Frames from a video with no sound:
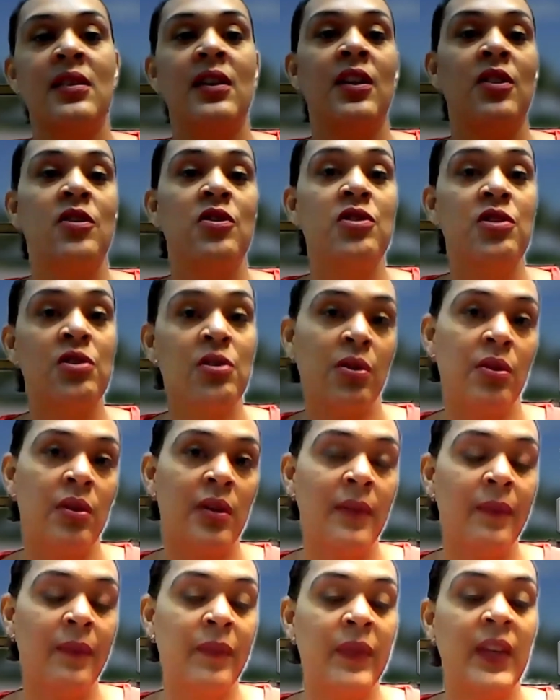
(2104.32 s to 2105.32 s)

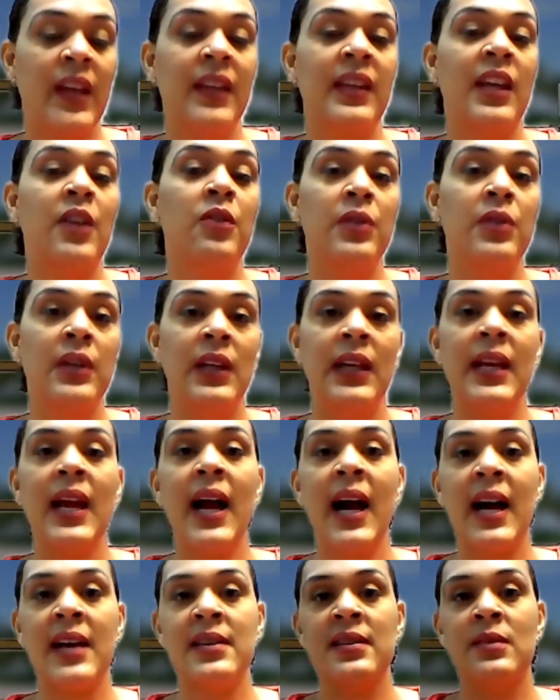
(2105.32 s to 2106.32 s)
ensure that there really
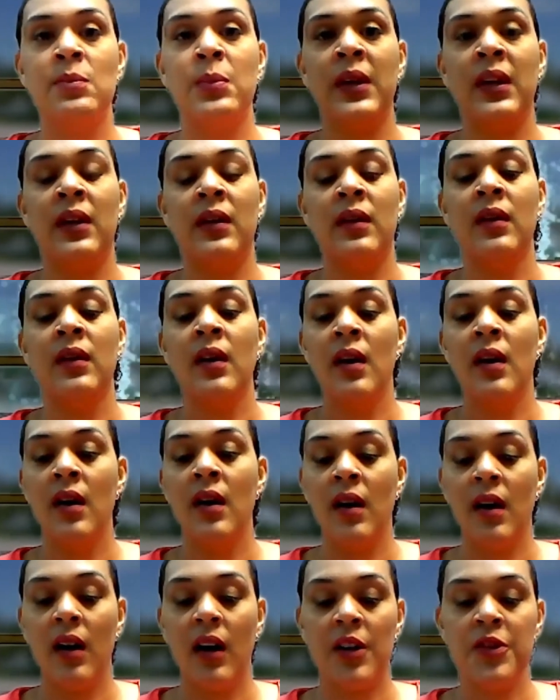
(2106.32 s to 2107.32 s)
has been
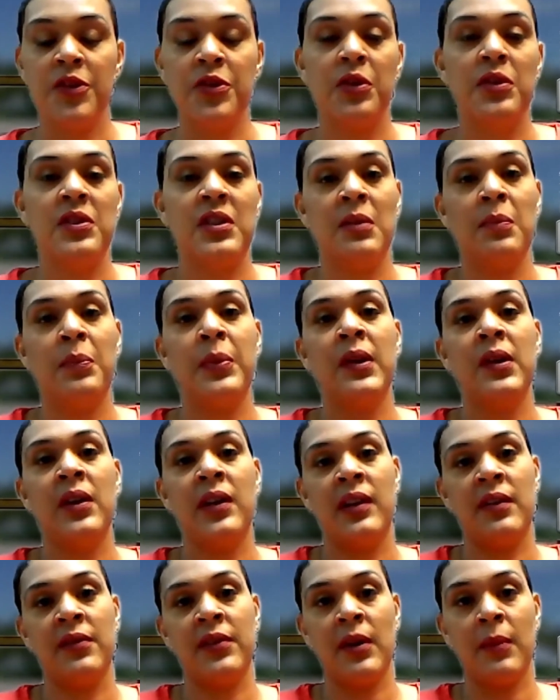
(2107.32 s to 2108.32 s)
a certain period
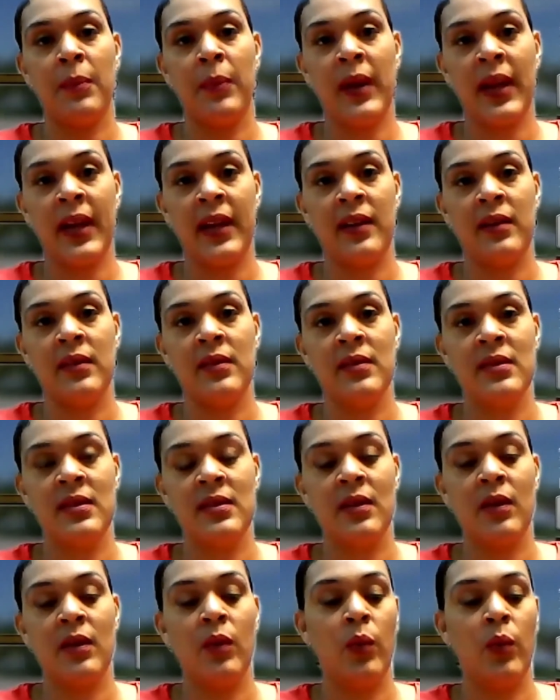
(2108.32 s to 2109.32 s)
of compliance
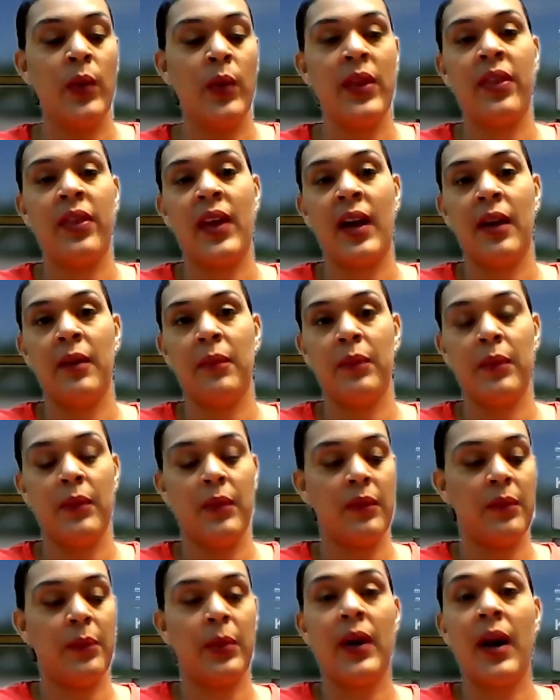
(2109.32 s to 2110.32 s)
with that
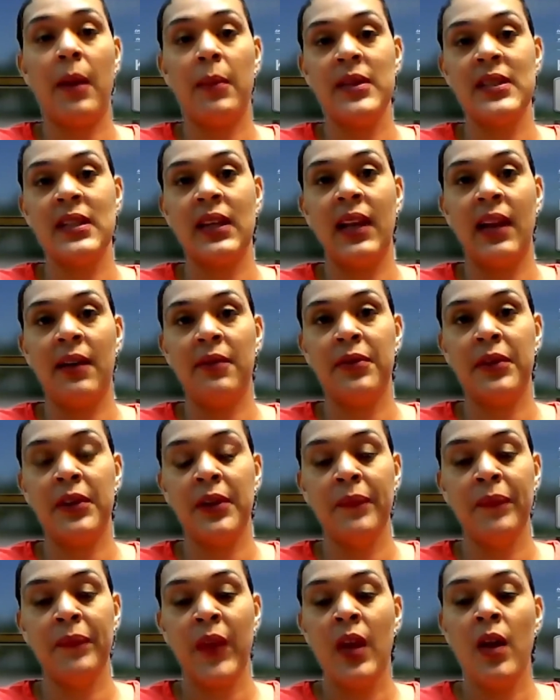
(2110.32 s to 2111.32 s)
parameter
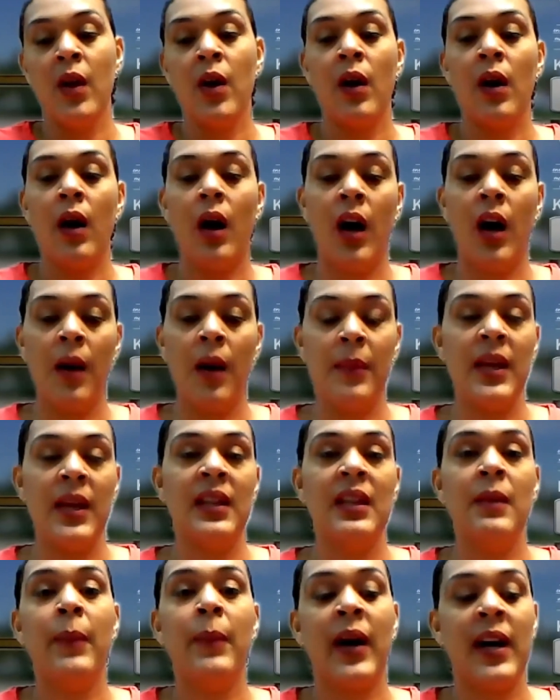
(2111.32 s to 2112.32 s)
level. In
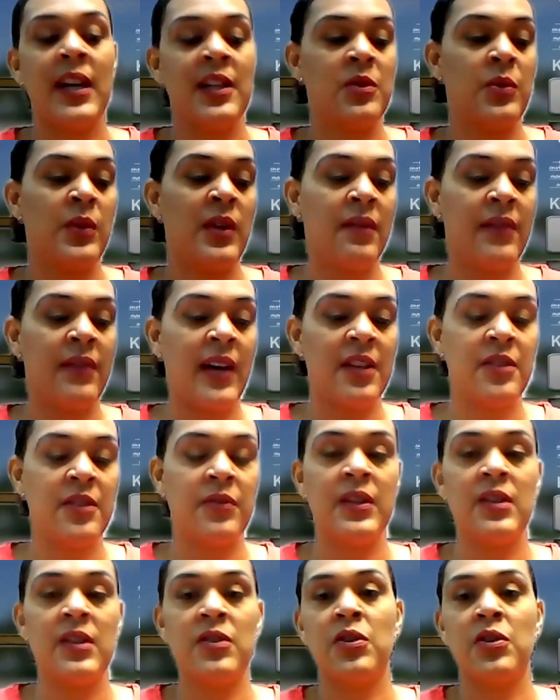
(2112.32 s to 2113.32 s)
the past, we have asked for
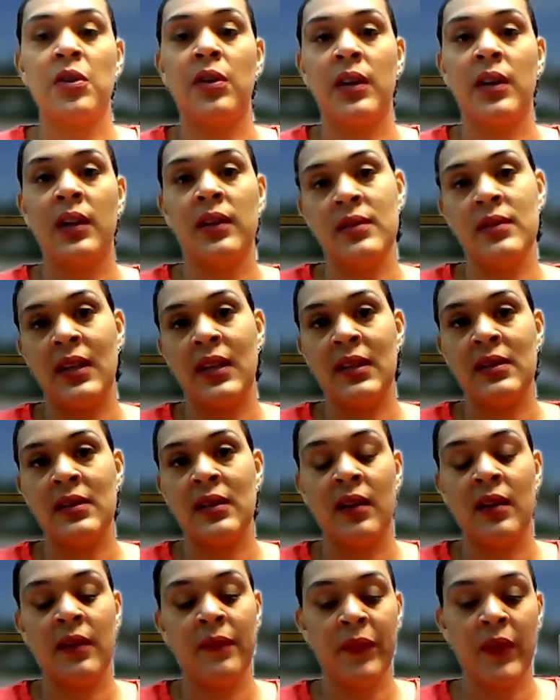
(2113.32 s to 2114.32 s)
historical
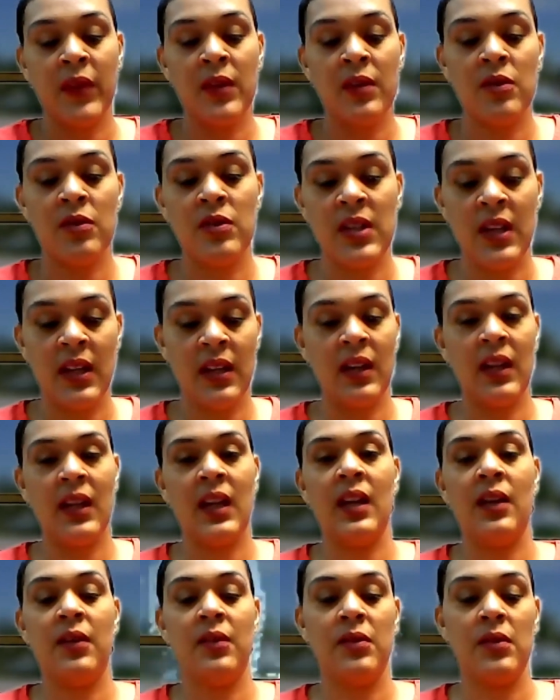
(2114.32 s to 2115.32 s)
data to
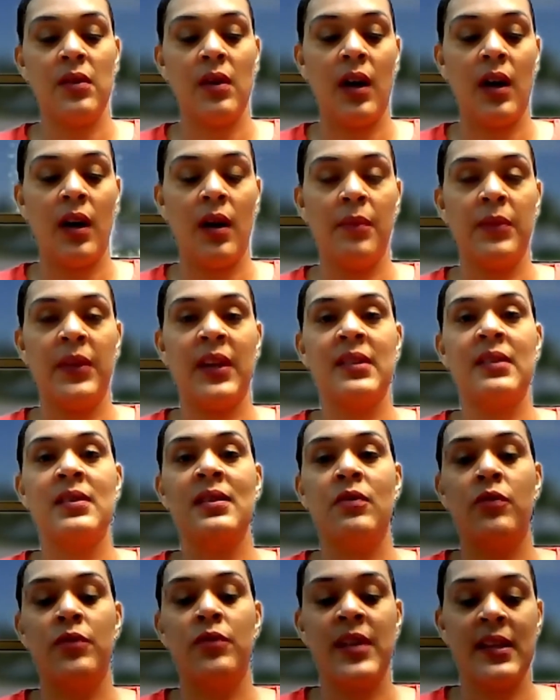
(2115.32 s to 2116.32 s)
indicate that
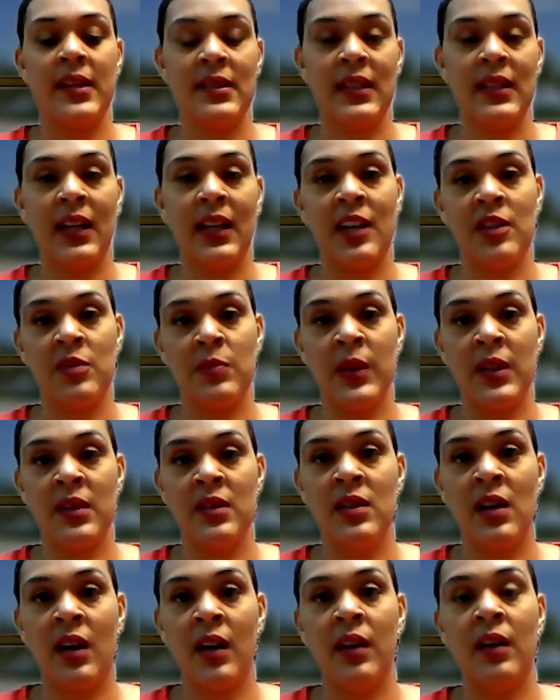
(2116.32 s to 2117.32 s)
testing has been
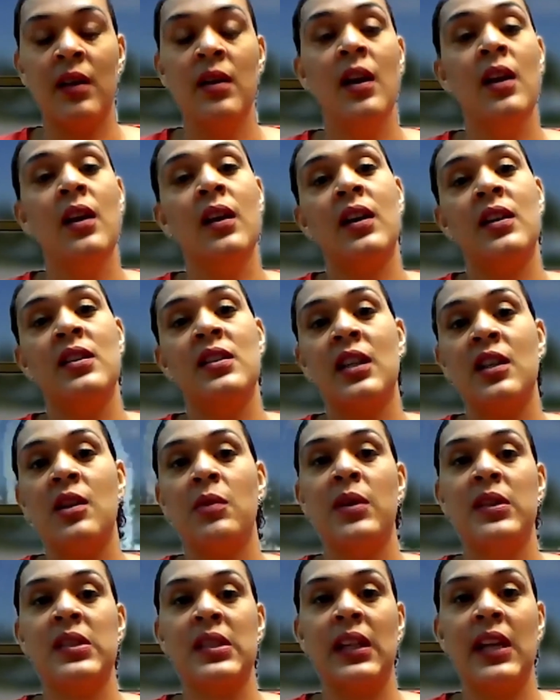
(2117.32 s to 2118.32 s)
done
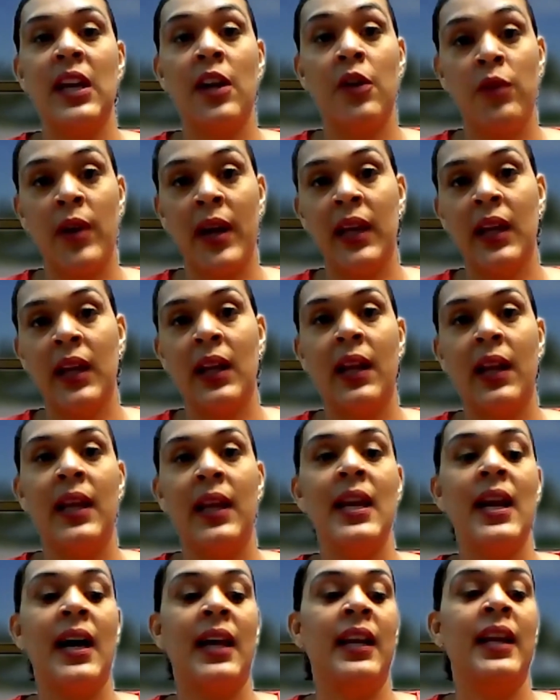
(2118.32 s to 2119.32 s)
continuously and
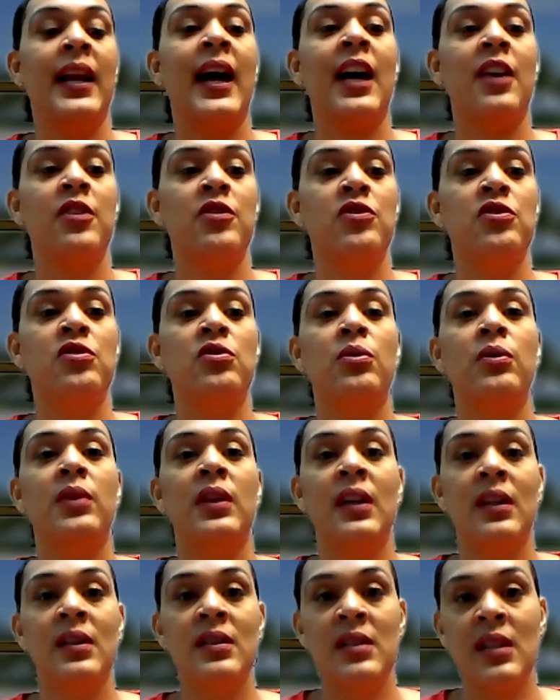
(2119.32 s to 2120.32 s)
regularly, and it has shown
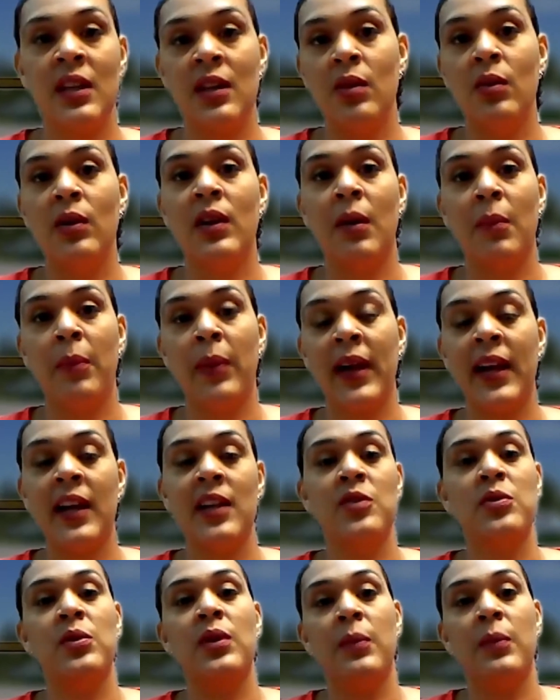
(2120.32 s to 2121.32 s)
continued
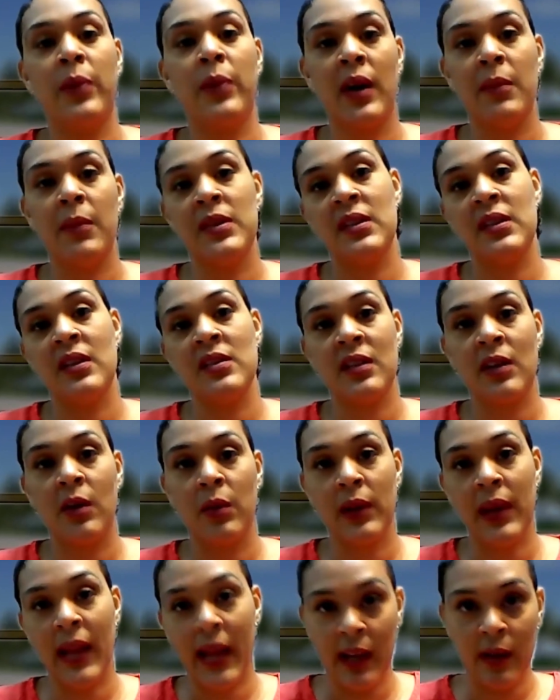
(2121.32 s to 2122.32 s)
compliance with the parameters
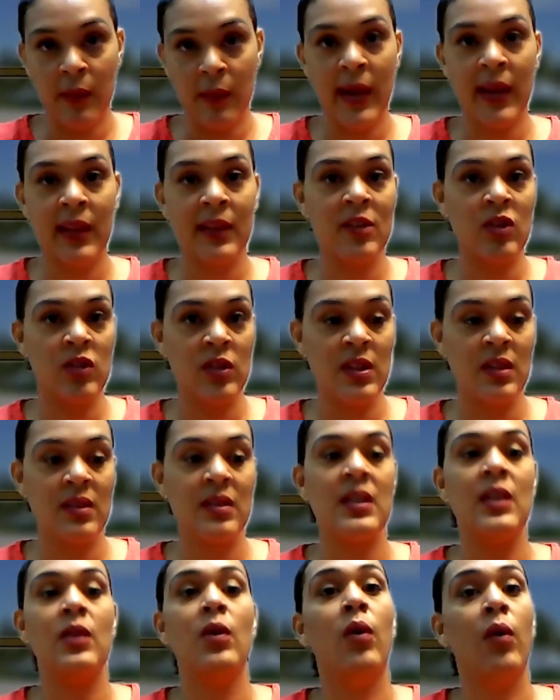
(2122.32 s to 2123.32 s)
outlined by the
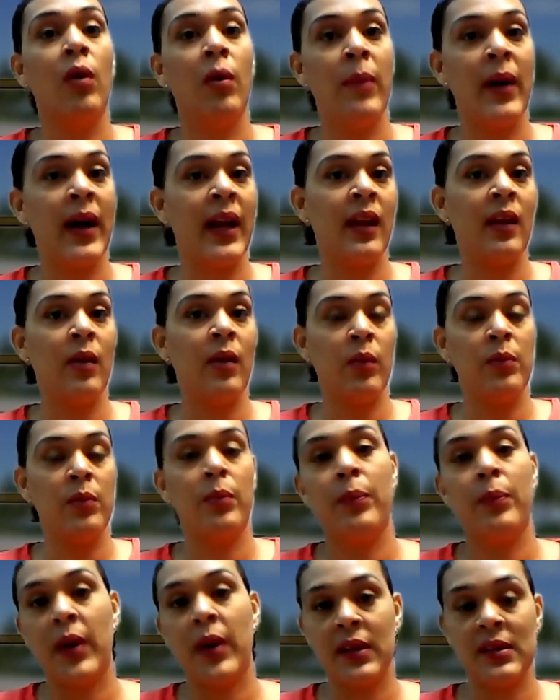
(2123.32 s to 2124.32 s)
CEC or by
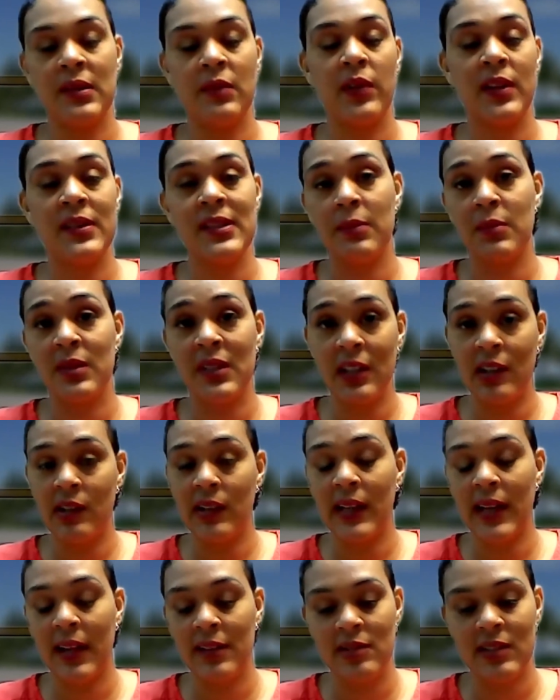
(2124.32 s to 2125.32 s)
part of our subsidiary
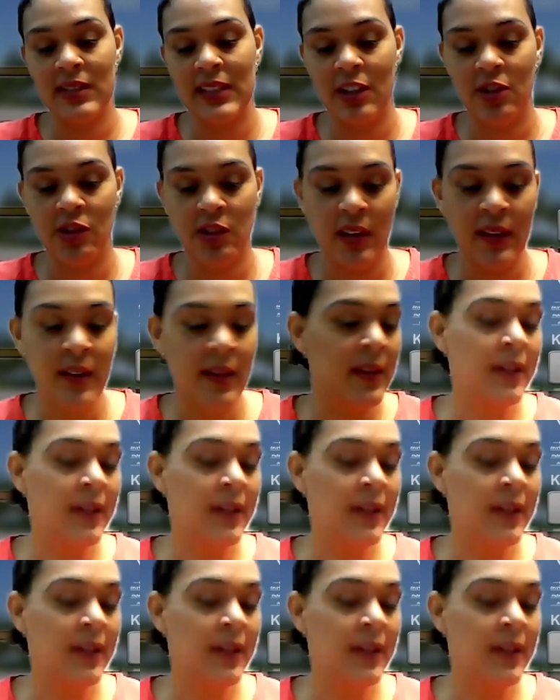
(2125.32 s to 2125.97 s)
legislation.